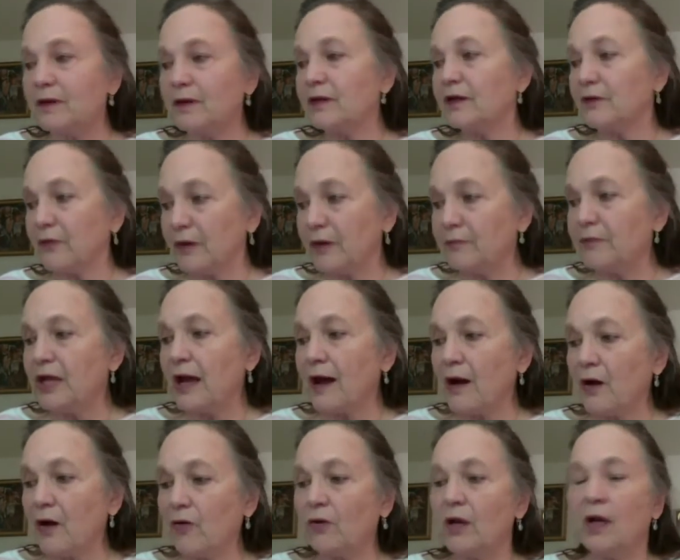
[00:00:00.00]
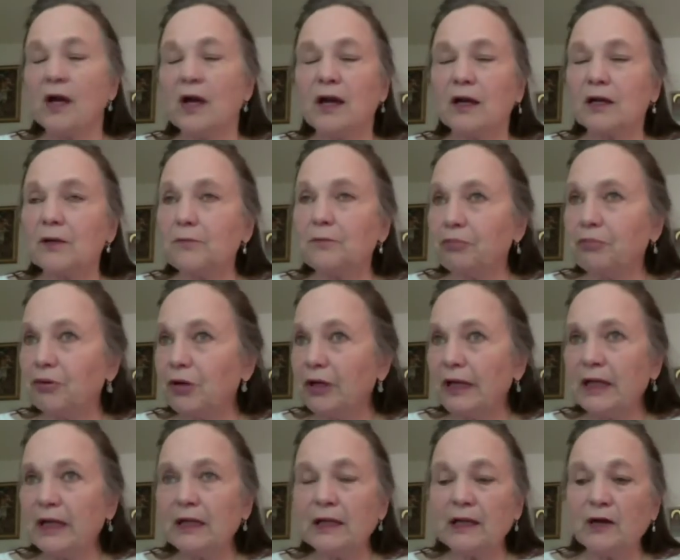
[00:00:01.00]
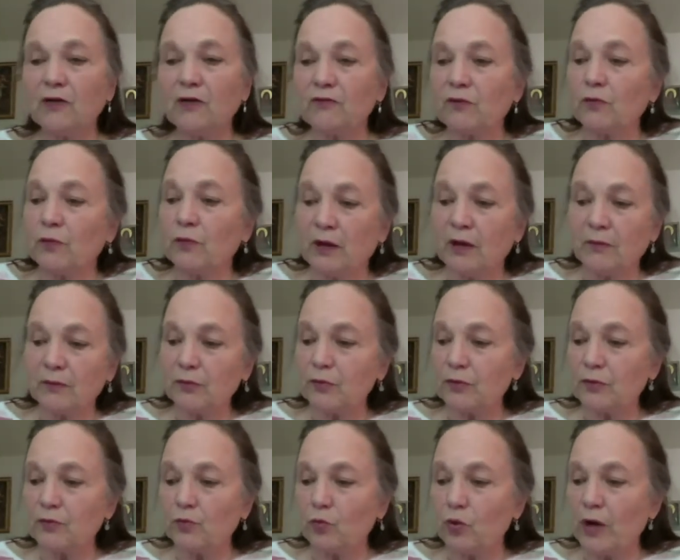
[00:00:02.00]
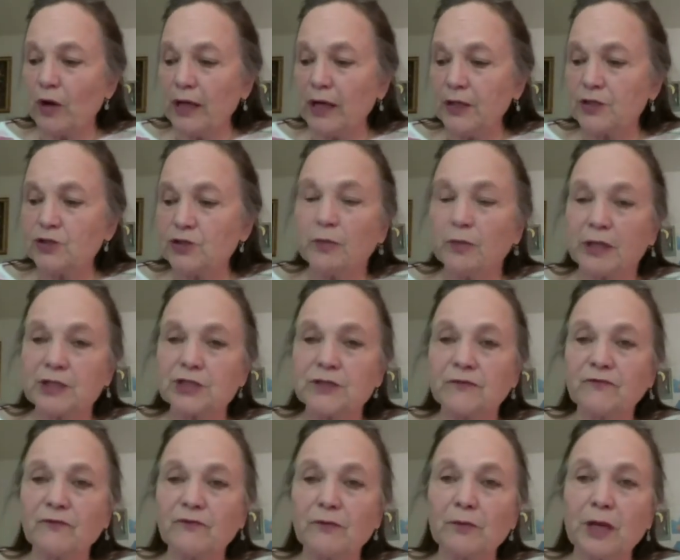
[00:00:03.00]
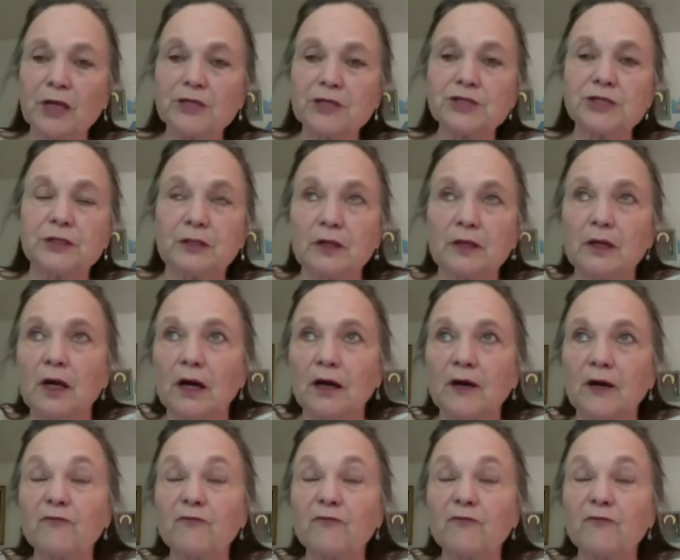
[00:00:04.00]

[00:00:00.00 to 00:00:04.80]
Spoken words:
I'm now completely overwhelmed with way too much information